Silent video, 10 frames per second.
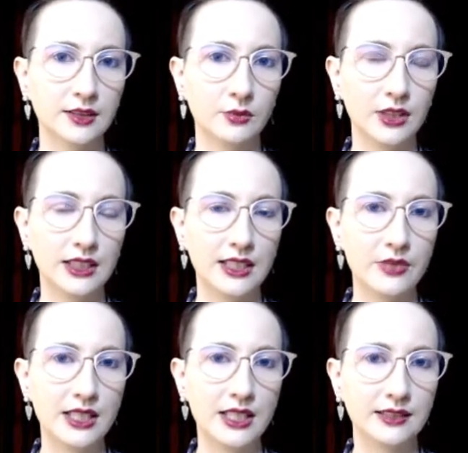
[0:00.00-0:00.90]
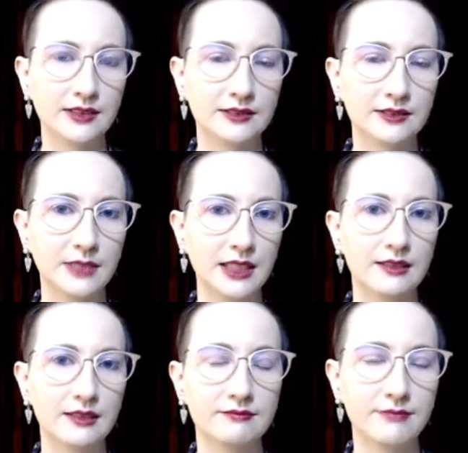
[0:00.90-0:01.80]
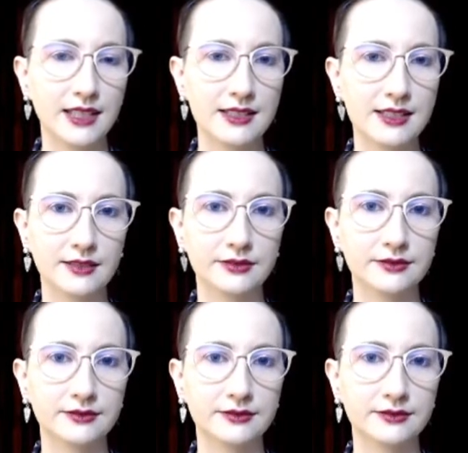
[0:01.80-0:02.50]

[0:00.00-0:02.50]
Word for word: working every day, making, making stuff.